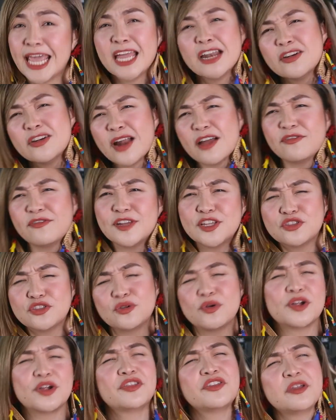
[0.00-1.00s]
in roughly
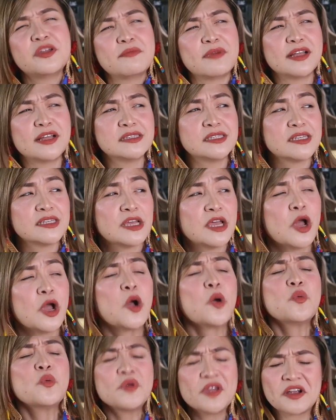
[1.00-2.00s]
2 or 3 months,
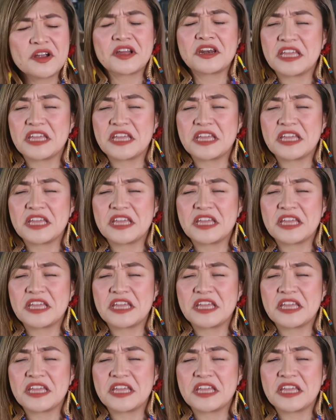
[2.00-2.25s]
we are